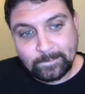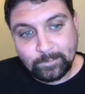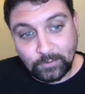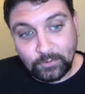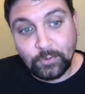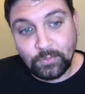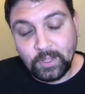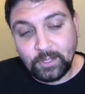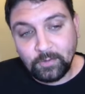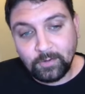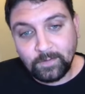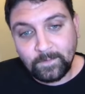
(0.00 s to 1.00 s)
But do you 60, think
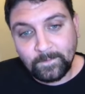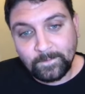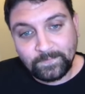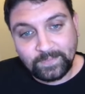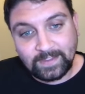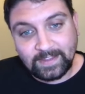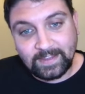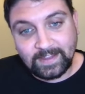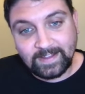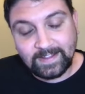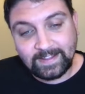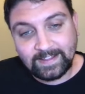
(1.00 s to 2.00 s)
you 60 seconds
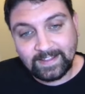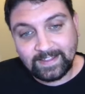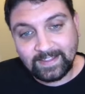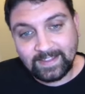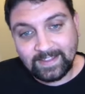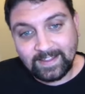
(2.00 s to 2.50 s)
a piece?